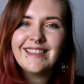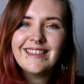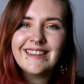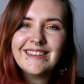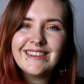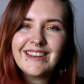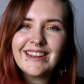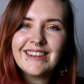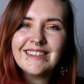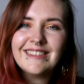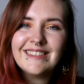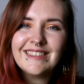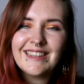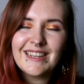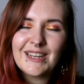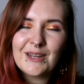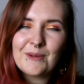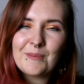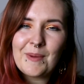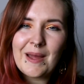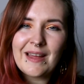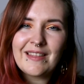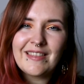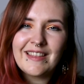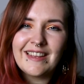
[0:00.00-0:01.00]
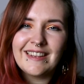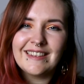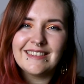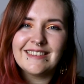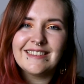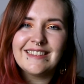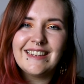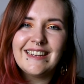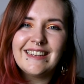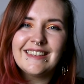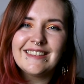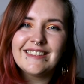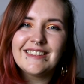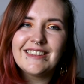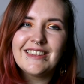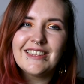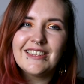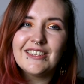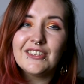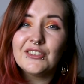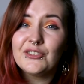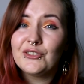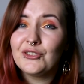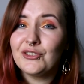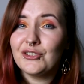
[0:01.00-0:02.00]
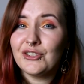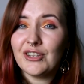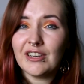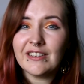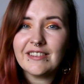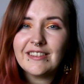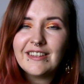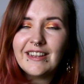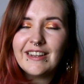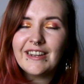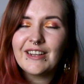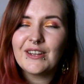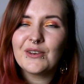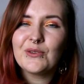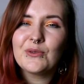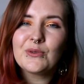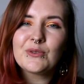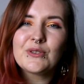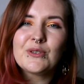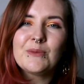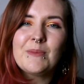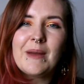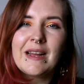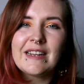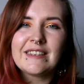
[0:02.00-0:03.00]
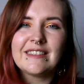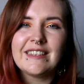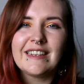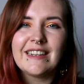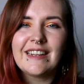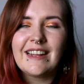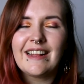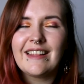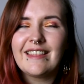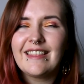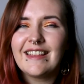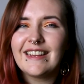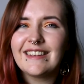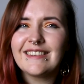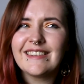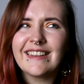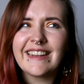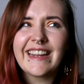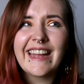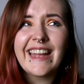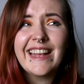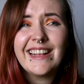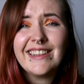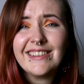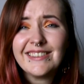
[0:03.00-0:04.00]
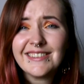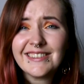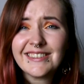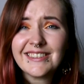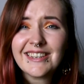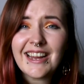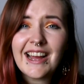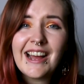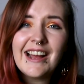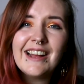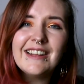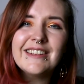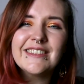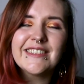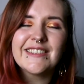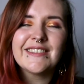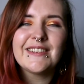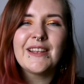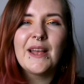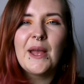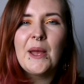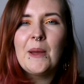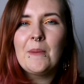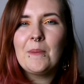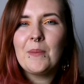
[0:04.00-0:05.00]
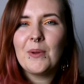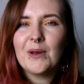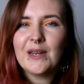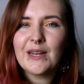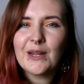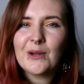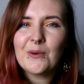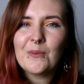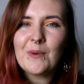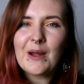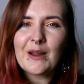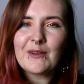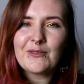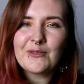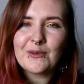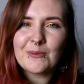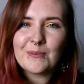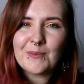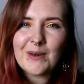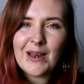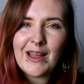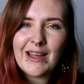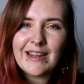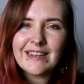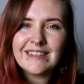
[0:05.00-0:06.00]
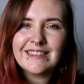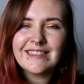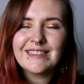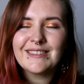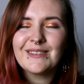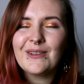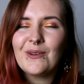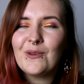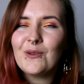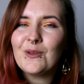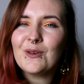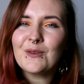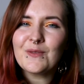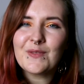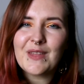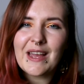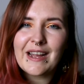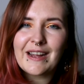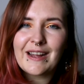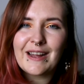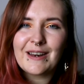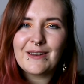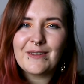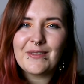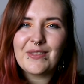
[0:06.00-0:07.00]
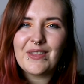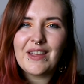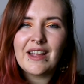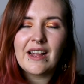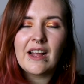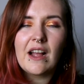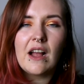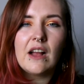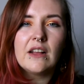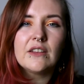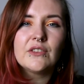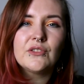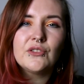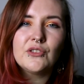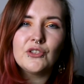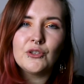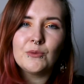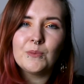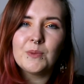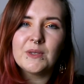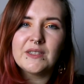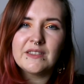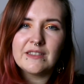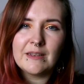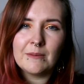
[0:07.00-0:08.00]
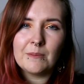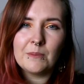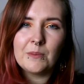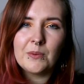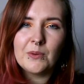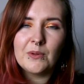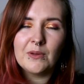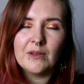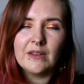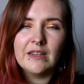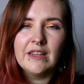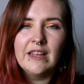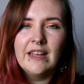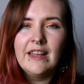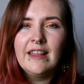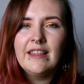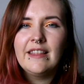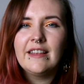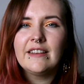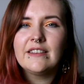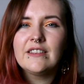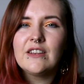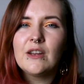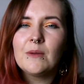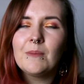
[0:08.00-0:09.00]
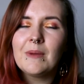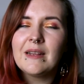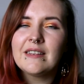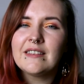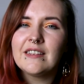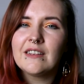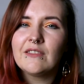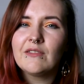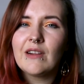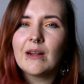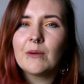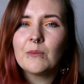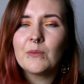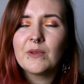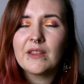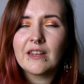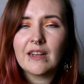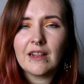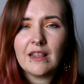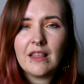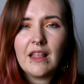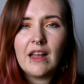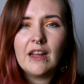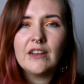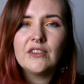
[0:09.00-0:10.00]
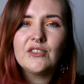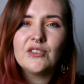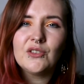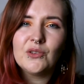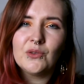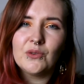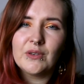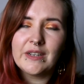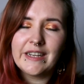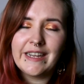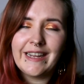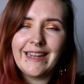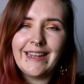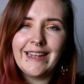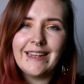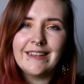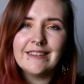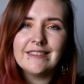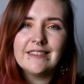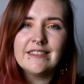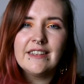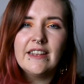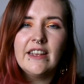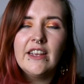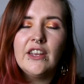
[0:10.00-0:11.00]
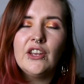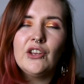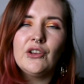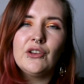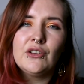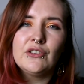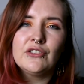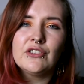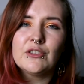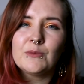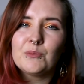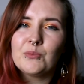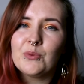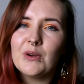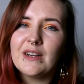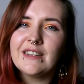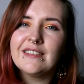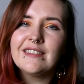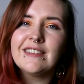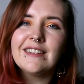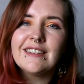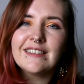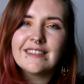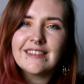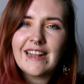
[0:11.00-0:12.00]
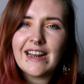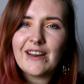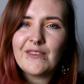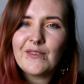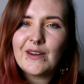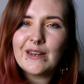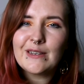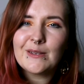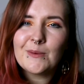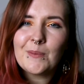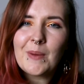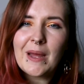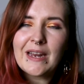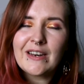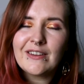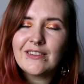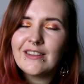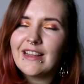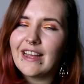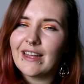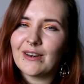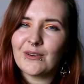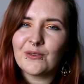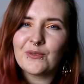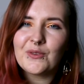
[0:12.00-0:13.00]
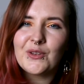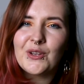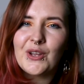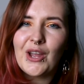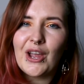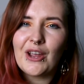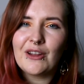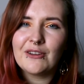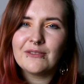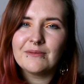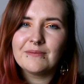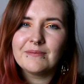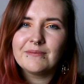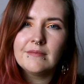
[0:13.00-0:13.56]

The nice thing about this is that just like an automatic, things like hill starts, pulling away from lights, all of that kind of thing are super simple. There's no messing around with a clutch or gears. You can just press the accelerator pedal and off you go.